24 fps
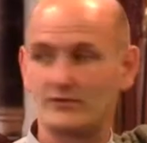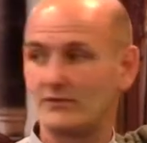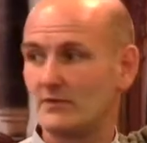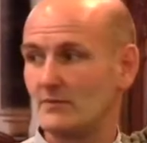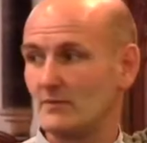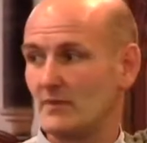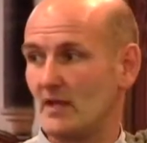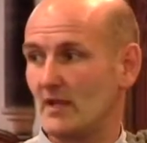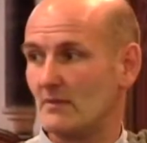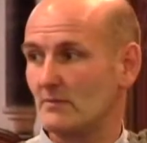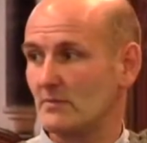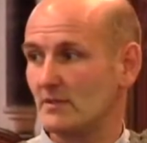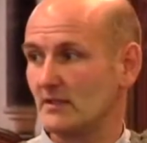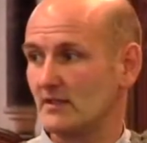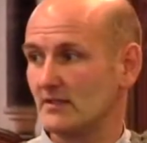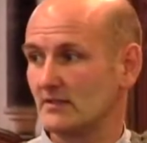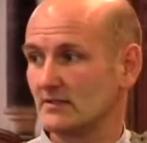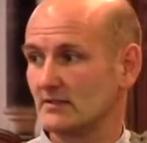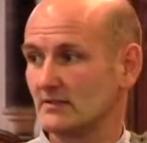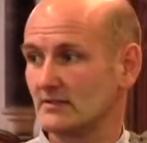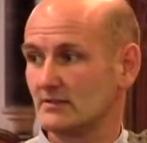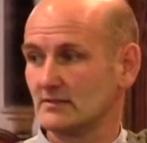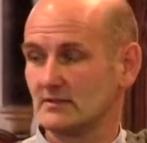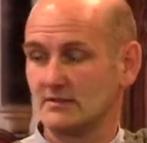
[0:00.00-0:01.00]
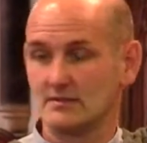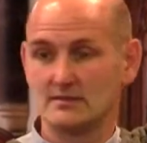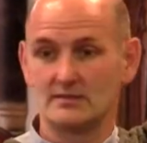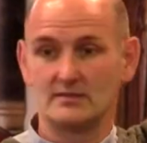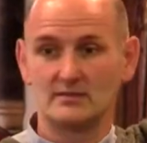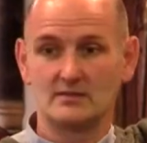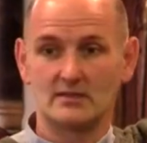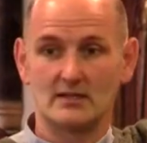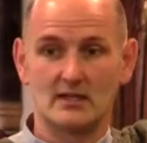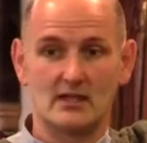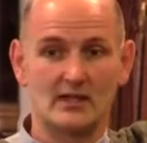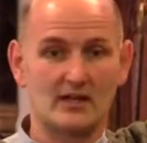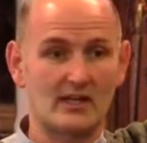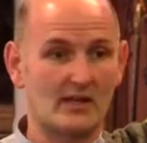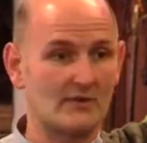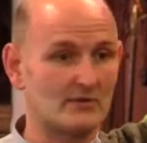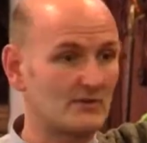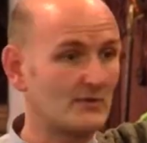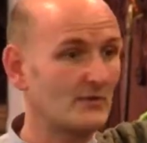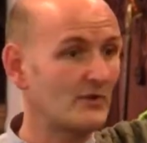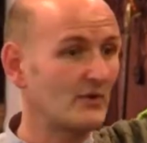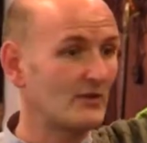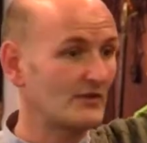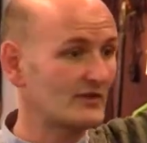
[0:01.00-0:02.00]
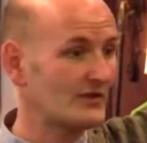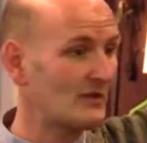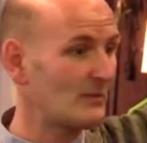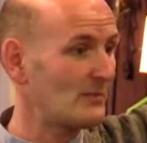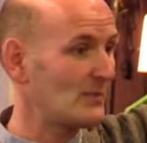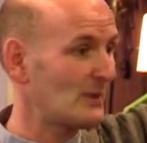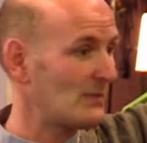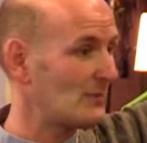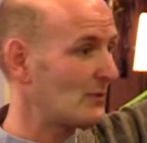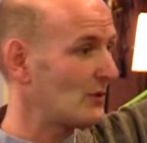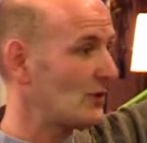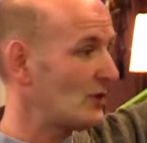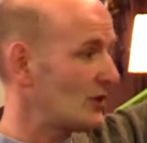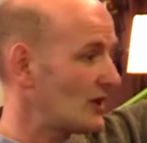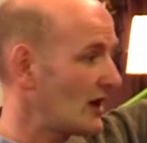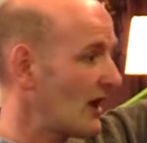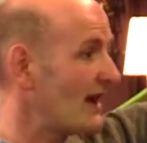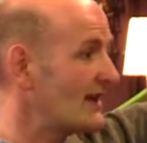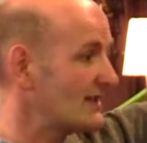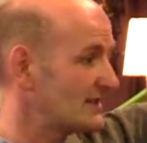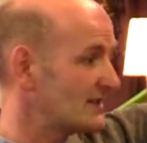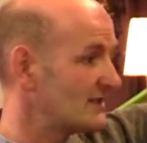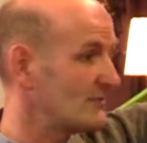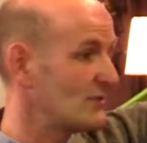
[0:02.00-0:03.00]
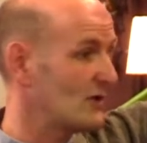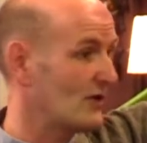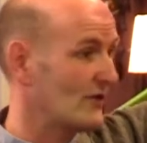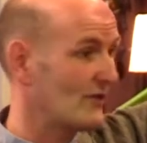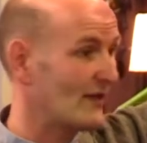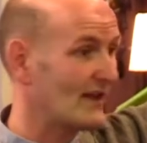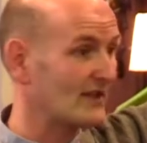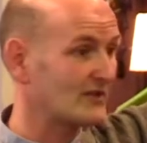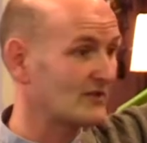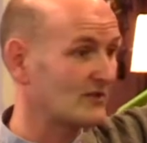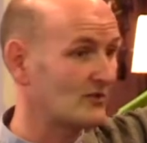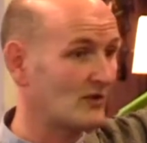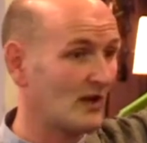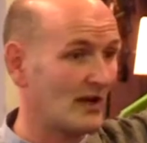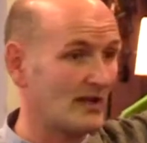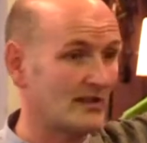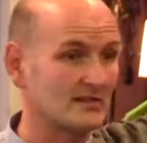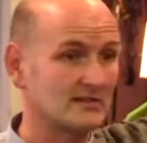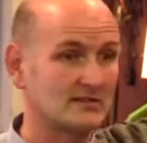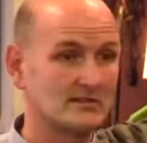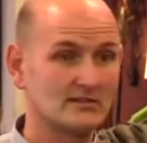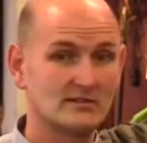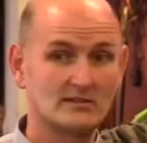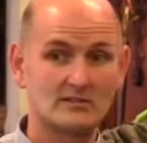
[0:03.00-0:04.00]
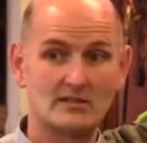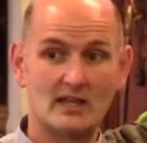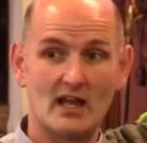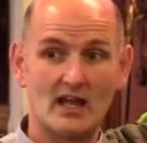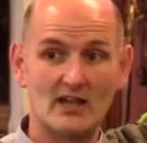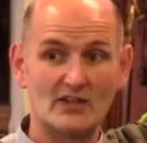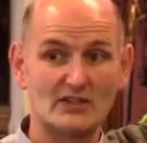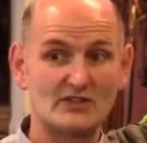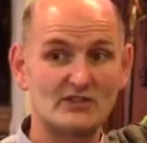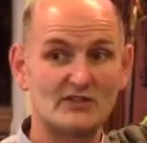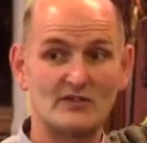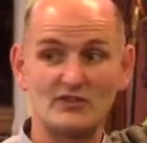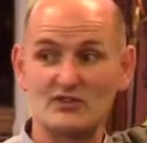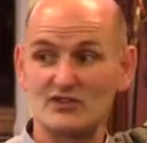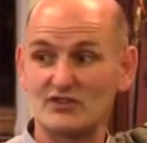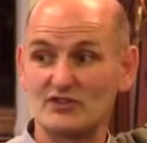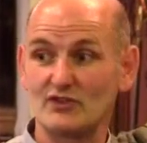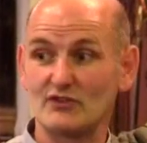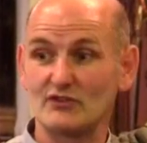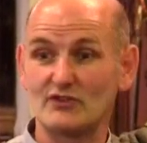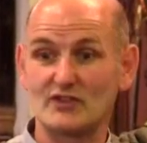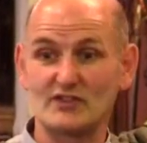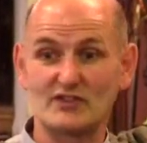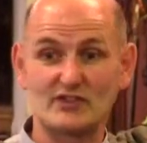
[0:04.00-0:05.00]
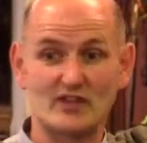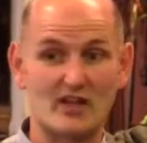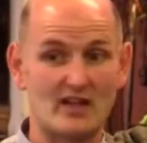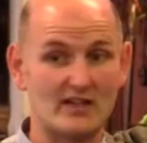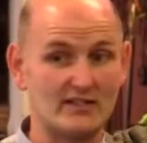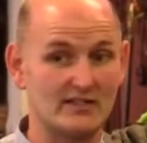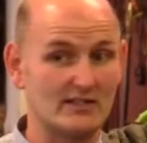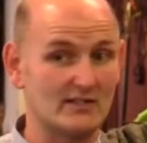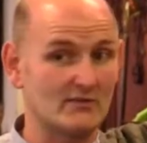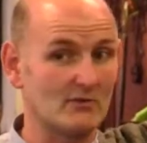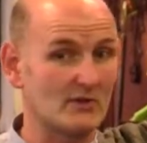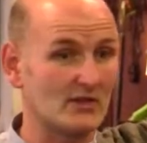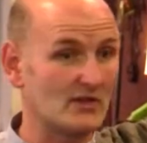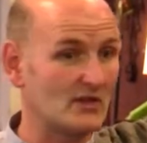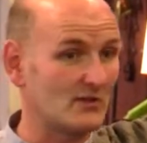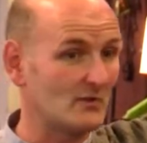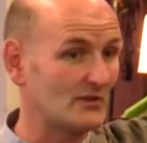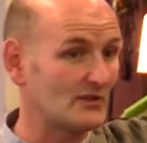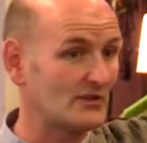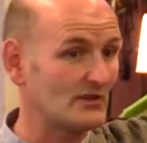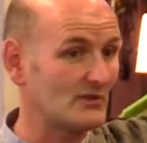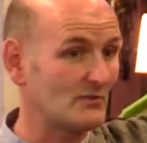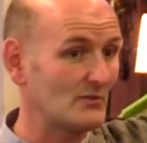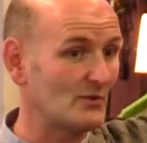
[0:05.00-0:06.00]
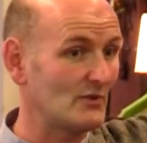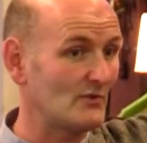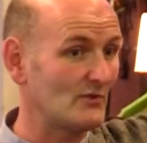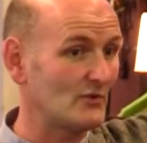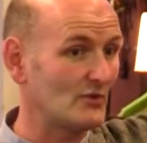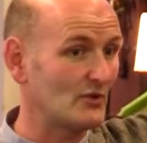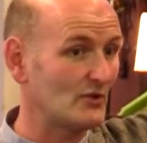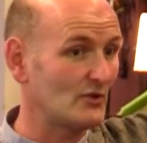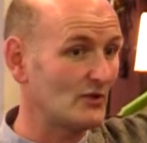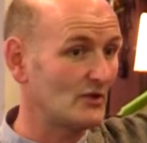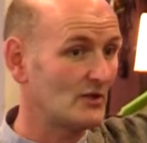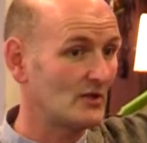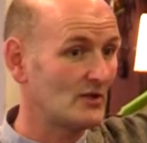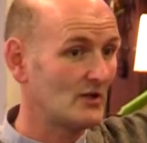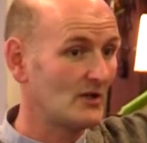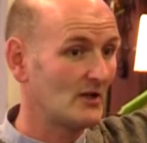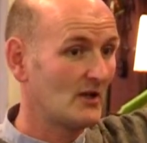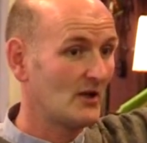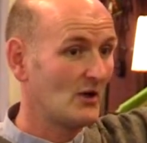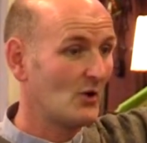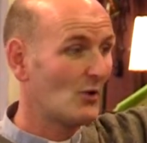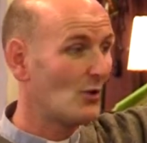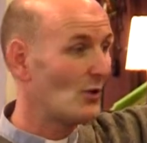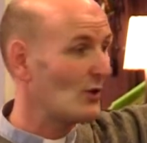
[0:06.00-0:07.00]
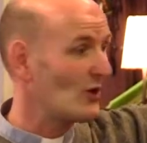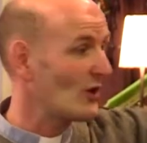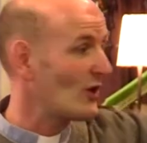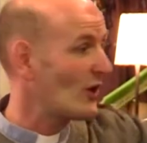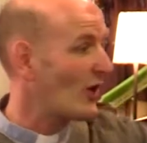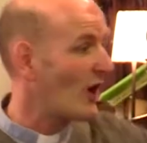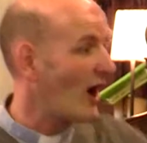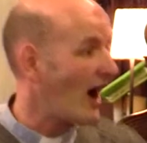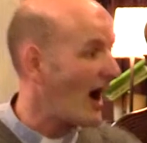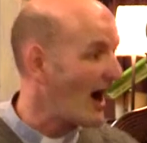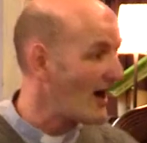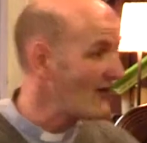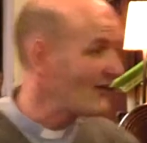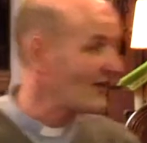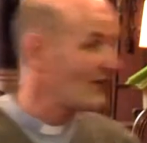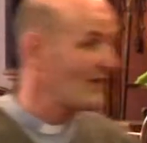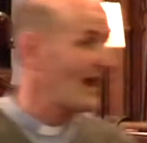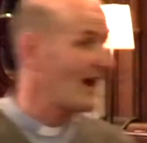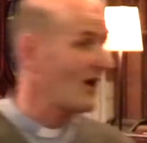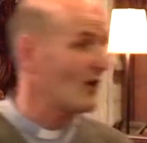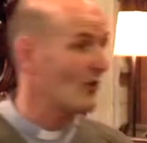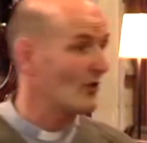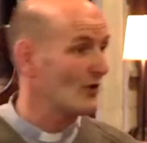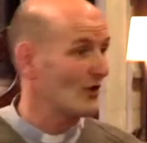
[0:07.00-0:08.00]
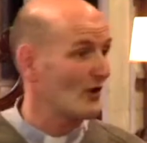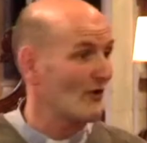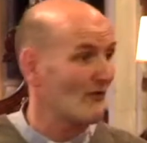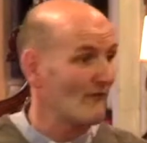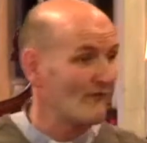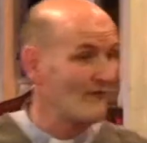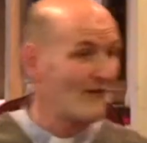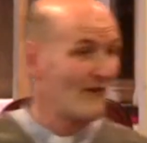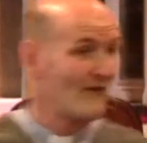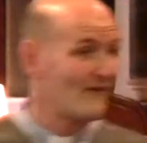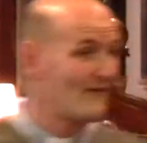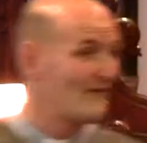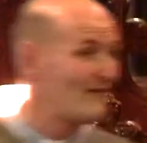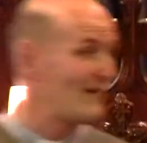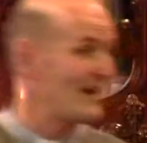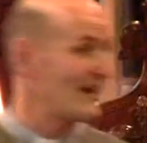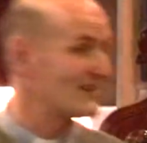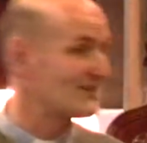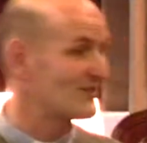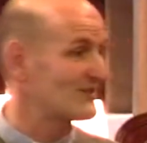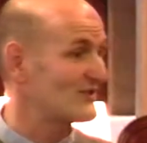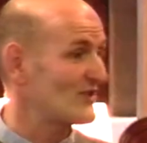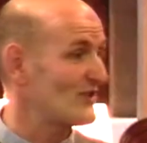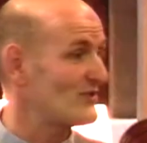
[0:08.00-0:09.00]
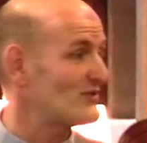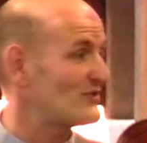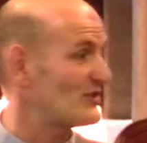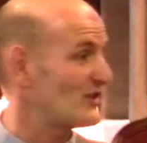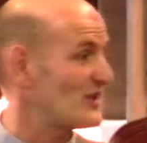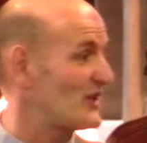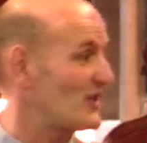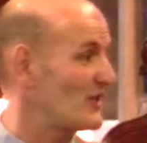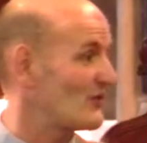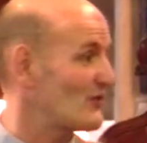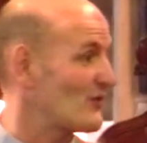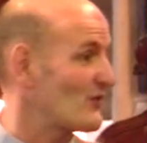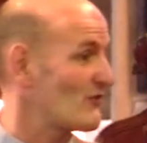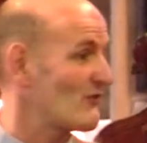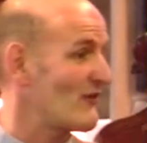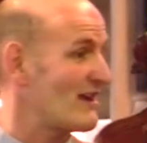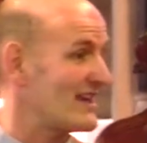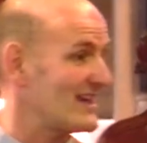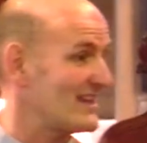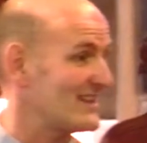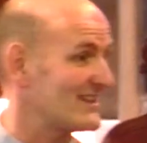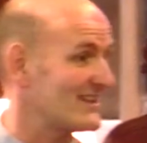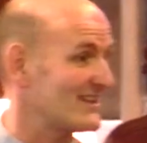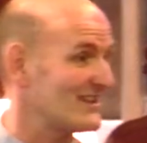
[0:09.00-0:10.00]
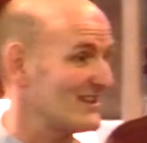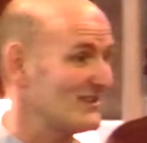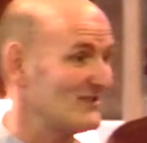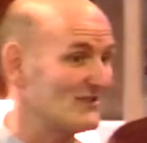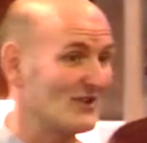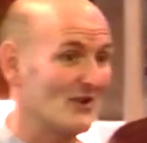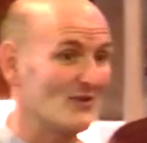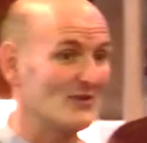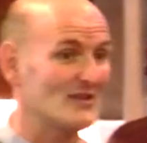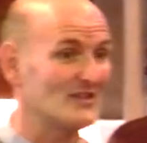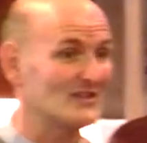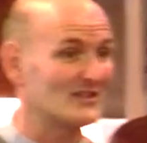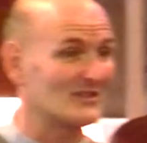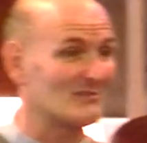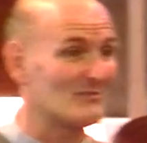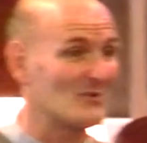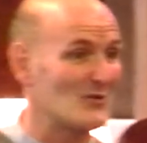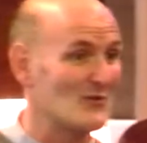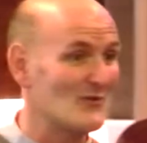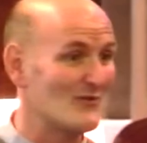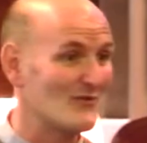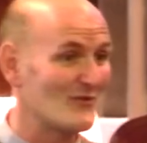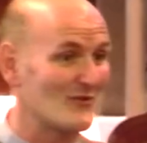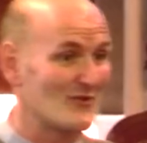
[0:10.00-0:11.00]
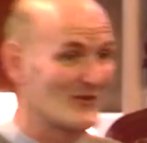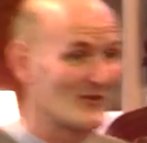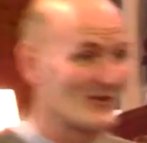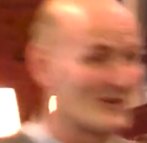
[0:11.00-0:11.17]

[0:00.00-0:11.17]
from that place? Okay, so we've got some people who'd like to move. That's great. Others of you still deciding whether you want to move or not. Or you're either that or you're feeling so secure already that you don't need to move.